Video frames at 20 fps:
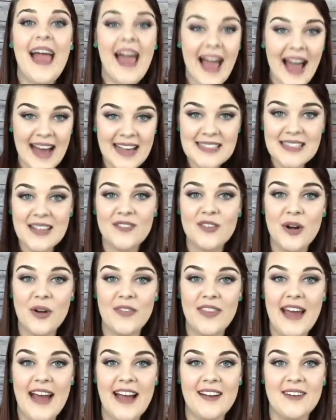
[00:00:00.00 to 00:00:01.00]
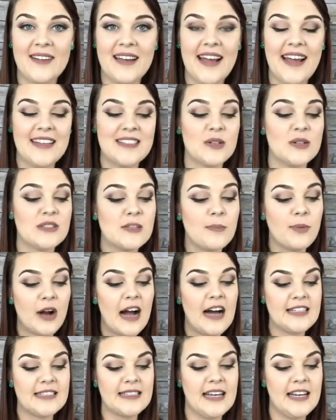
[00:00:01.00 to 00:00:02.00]
as I've grown that, okay? So it's a
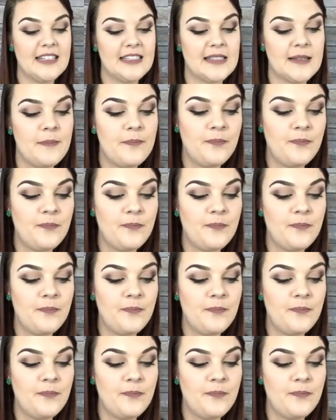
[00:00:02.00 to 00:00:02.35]
process.